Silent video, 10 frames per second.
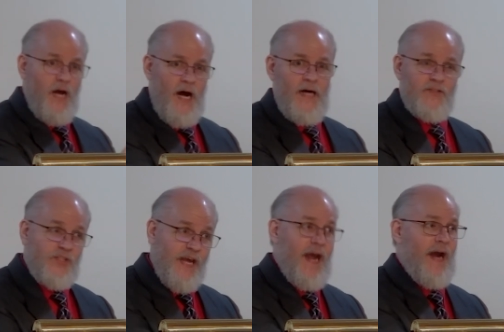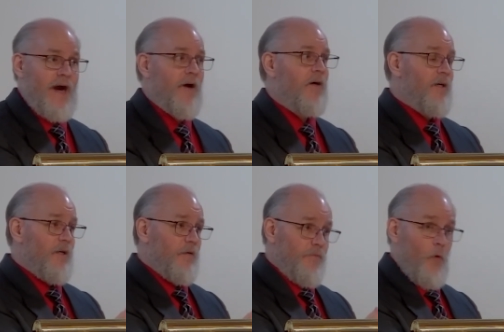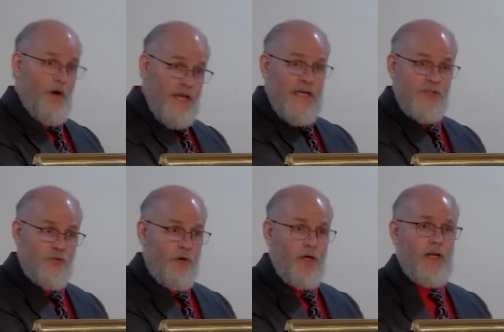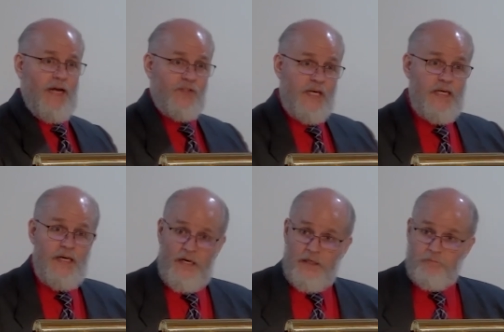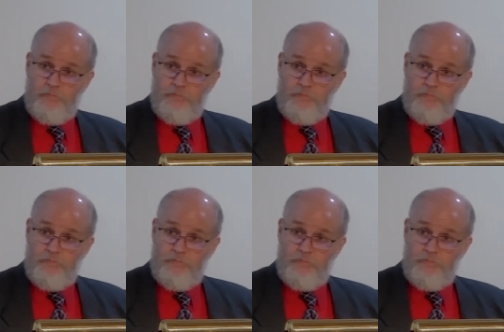of God's care for Israel as he